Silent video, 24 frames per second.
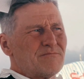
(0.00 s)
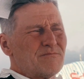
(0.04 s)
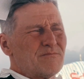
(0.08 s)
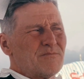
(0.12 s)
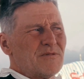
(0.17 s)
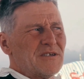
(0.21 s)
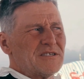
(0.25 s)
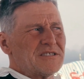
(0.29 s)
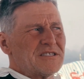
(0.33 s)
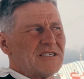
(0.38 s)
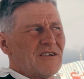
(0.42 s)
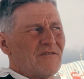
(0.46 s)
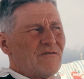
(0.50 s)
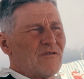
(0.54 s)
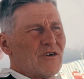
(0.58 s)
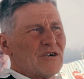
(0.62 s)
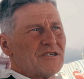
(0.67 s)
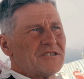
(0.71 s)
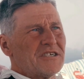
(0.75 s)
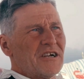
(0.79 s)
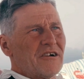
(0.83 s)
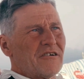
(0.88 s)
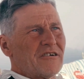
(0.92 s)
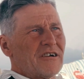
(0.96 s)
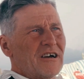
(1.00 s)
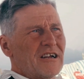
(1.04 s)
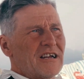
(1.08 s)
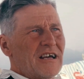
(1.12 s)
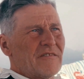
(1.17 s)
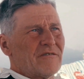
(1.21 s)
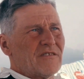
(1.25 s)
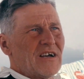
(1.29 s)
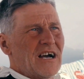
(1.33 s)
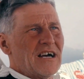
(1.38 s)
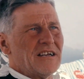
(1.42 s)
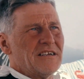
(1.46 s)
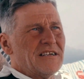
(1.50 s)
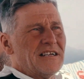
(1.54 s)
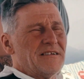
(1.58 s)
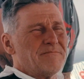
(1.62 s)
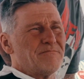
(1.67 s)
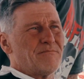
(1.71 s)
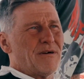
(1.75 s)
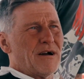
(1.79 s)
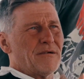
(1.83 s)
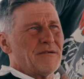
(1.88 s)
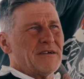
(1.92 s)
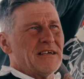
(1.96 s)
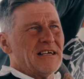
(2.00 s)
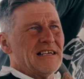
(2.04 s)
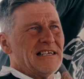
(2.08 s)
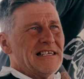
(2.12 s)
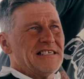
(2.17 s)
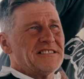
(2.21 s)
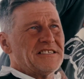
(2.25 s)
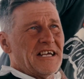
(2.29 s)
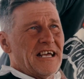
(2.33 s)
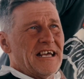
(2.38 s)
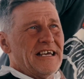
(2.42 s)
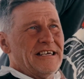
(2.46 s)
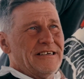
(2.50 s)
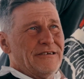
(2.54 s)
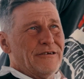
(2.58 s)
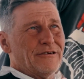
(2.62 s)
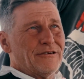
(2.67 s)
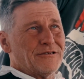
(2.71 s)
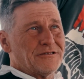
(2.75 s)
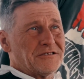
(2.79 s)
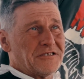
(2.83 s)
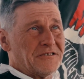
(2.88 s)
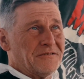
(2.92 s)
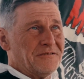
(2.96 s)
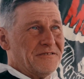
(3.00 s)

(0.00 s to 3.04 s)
this is the first haircut I've gotten probably at least 8 years.